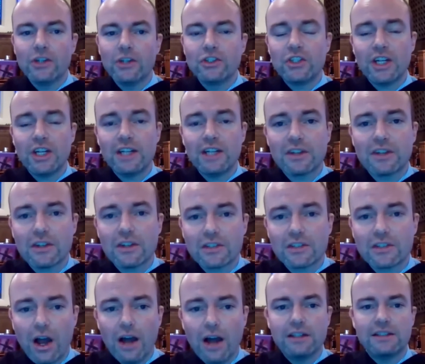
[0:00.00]
And
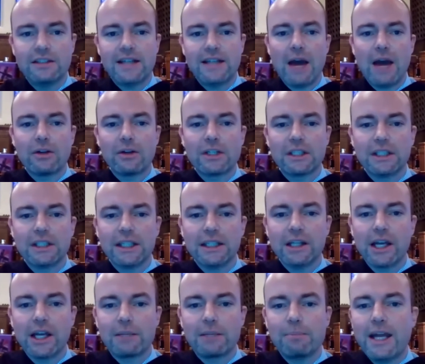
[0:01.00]
Jesus, undoubtedly,
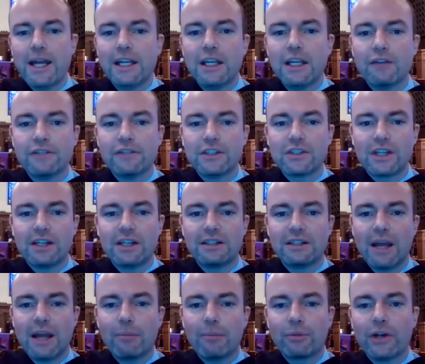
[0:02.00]
like many of his
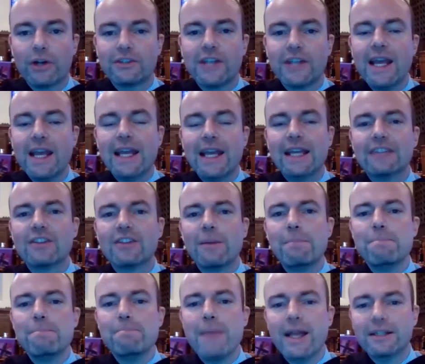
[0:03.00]
contemporaries, is
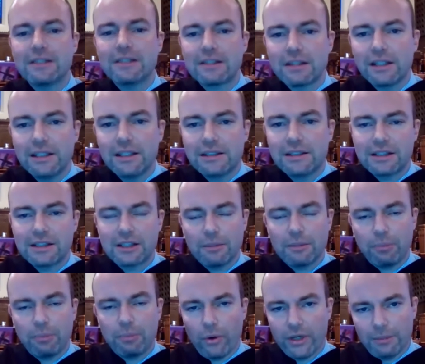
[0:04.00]
immensely
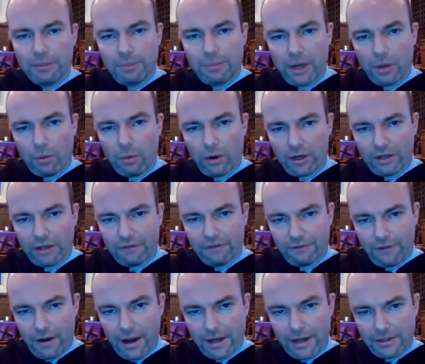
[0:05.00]
disappointed by what he
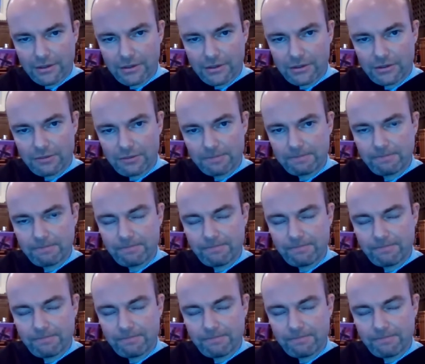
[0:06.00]
finds.